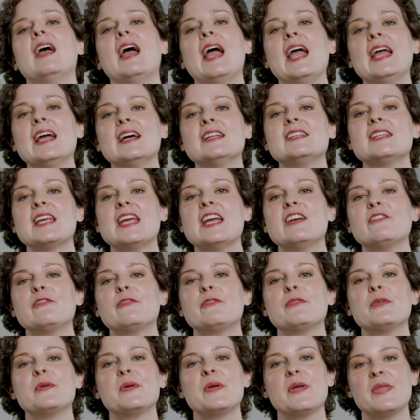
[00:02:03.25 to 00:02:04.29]
And
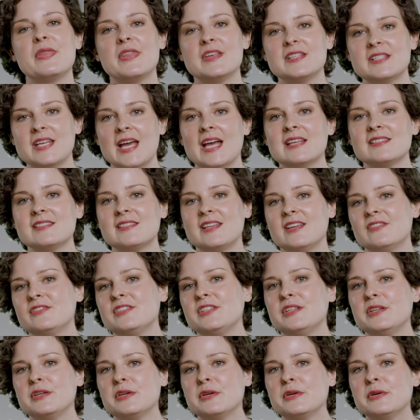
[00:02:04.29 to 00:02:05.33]
if the test
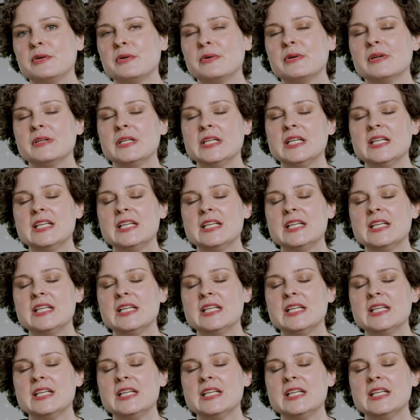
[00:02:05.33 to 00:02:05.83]
gives you